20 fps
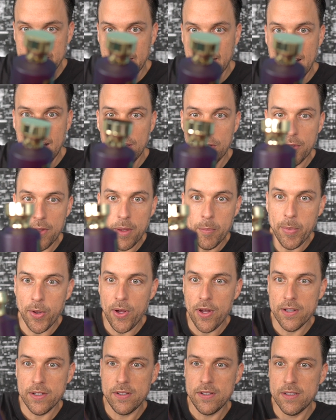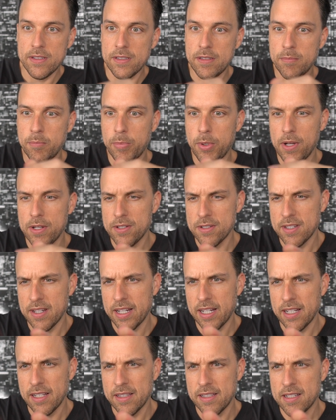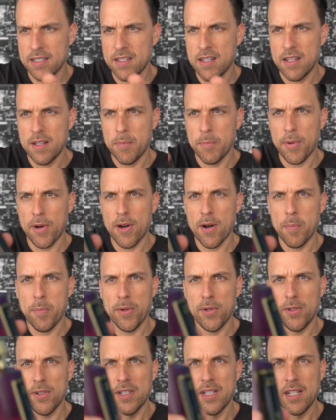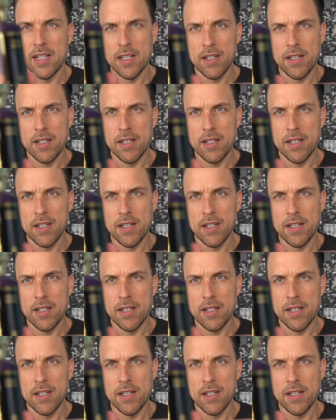the color of the bottle. Bottle's like this purple.